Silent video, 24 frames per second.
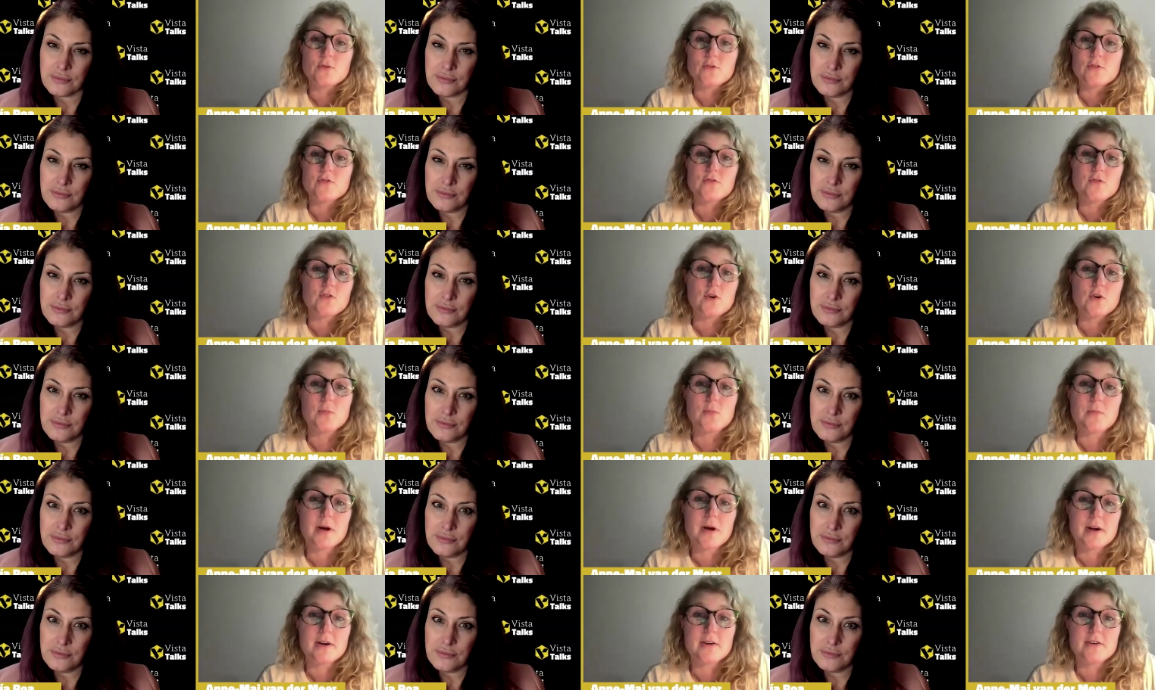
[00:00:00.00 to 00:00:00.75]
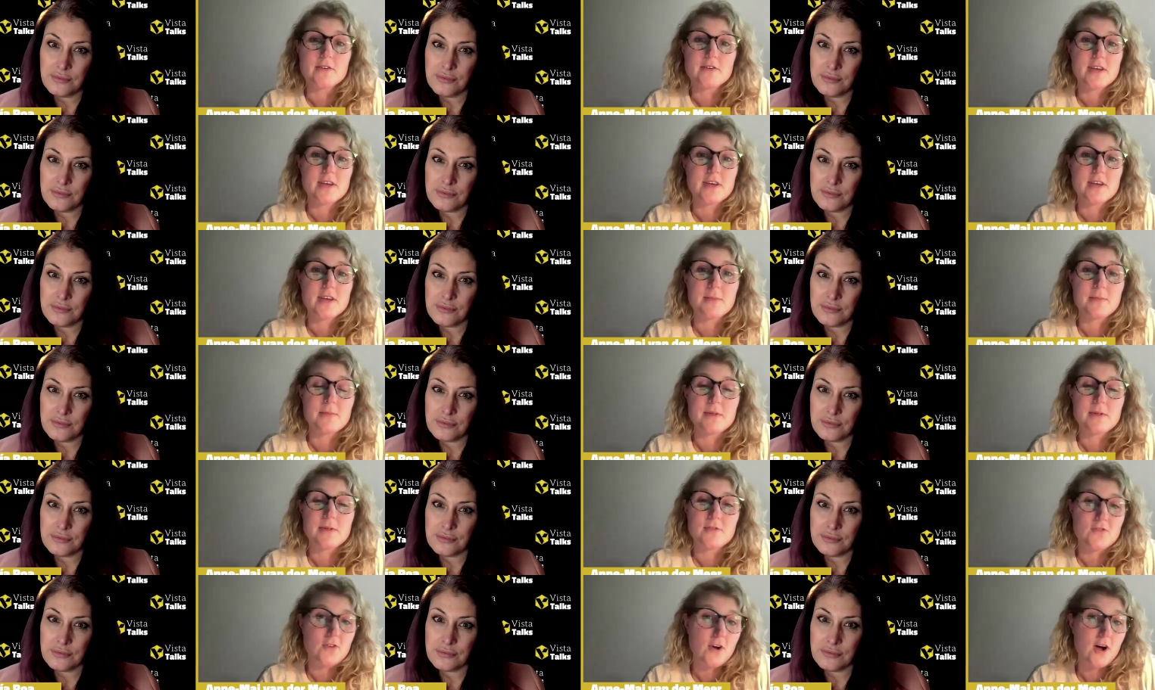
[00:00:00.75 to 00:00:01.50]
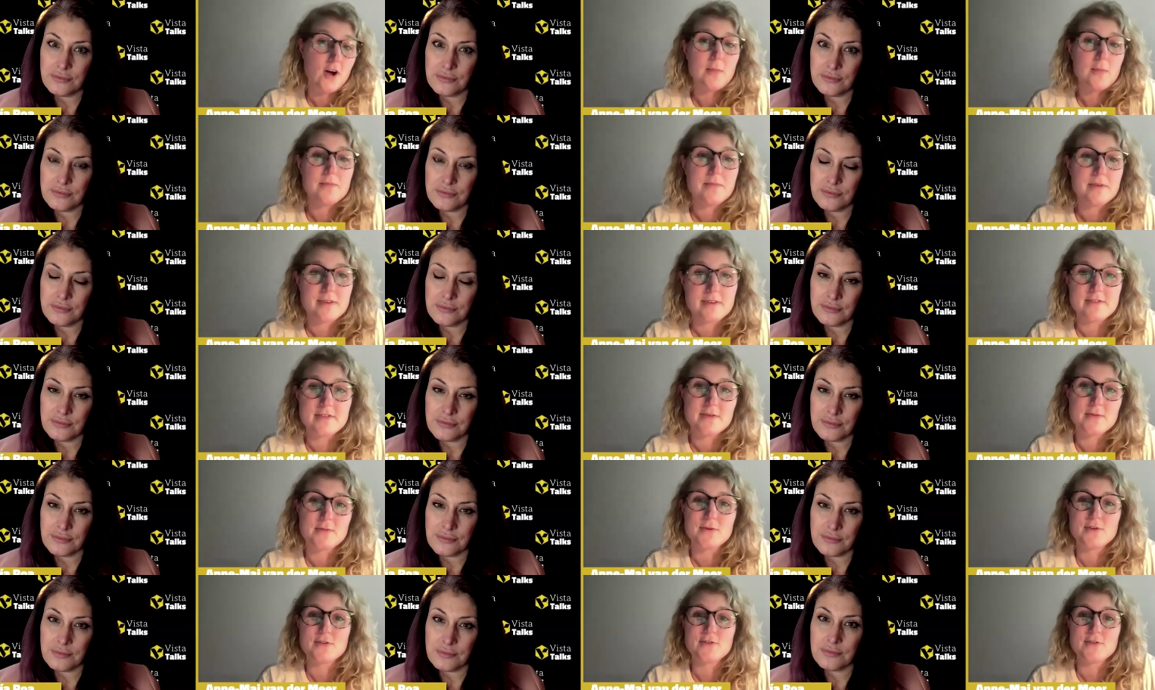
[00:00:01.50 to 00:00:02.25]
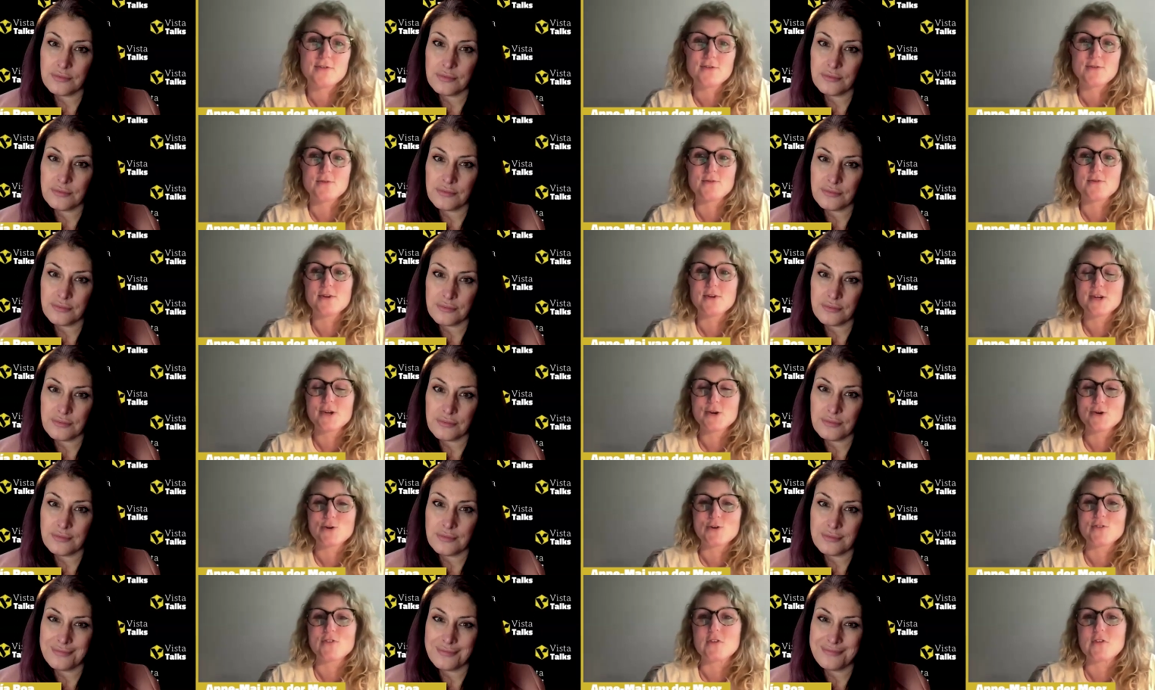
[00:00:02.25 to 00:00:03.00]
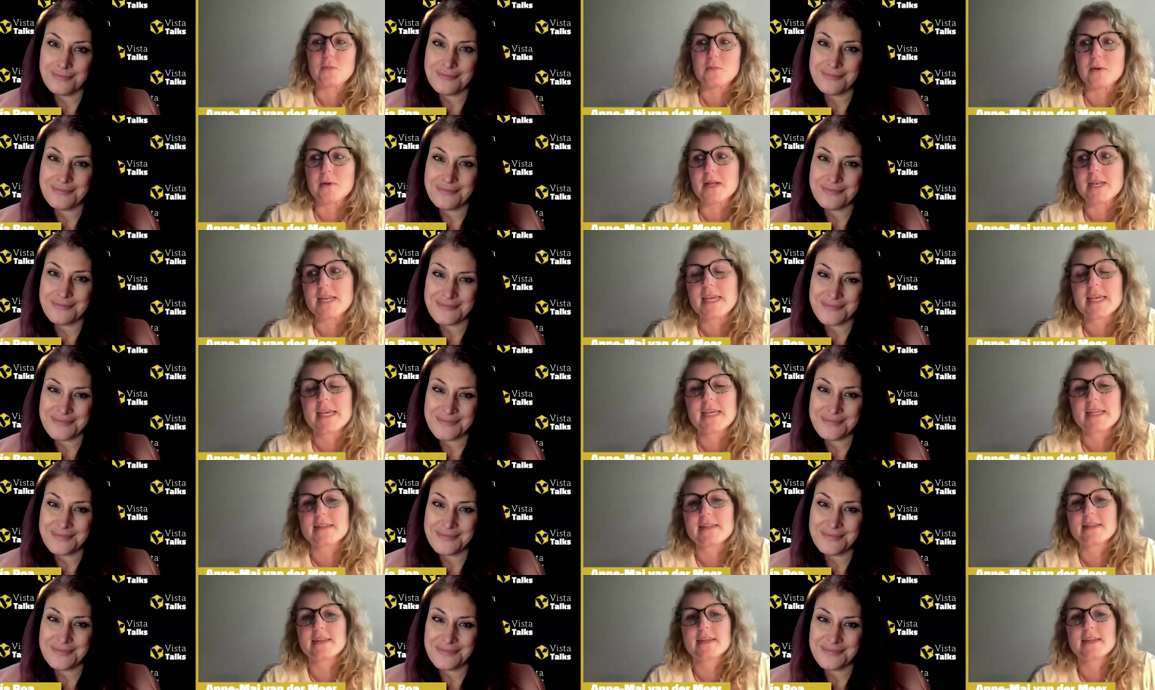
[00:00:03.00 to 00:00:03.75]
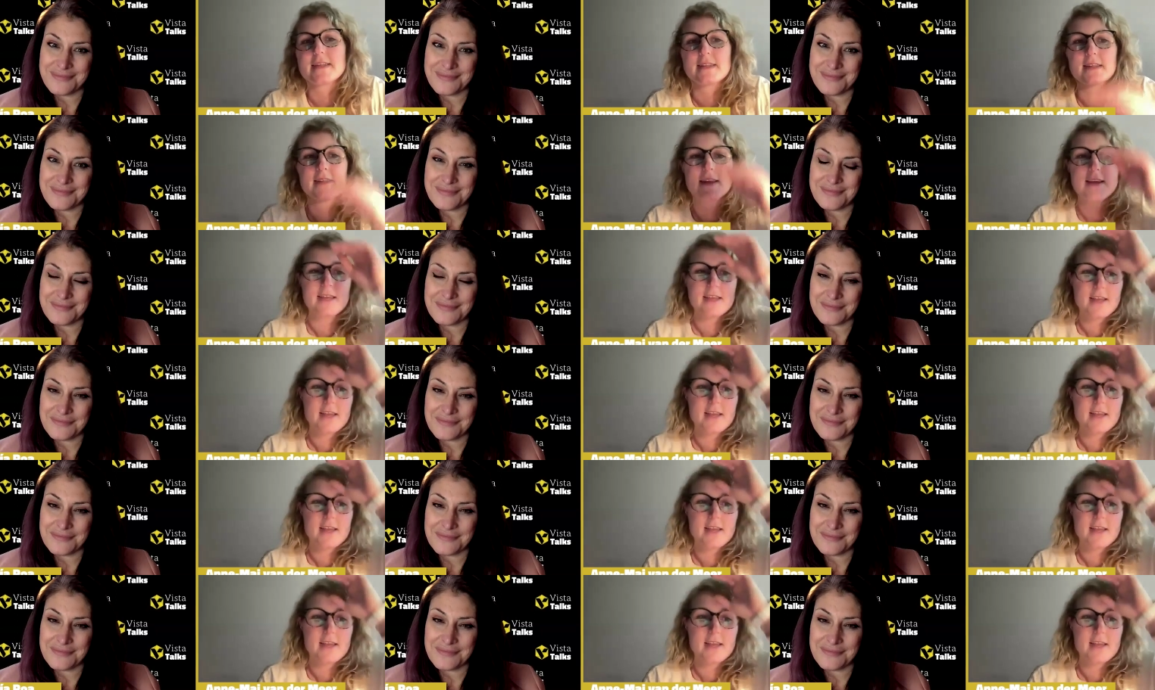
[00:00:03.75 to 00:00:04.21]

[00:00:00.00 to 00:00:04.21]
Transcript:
Speaker 1: of course, for a part-time job because I wanted to earn some money. And then,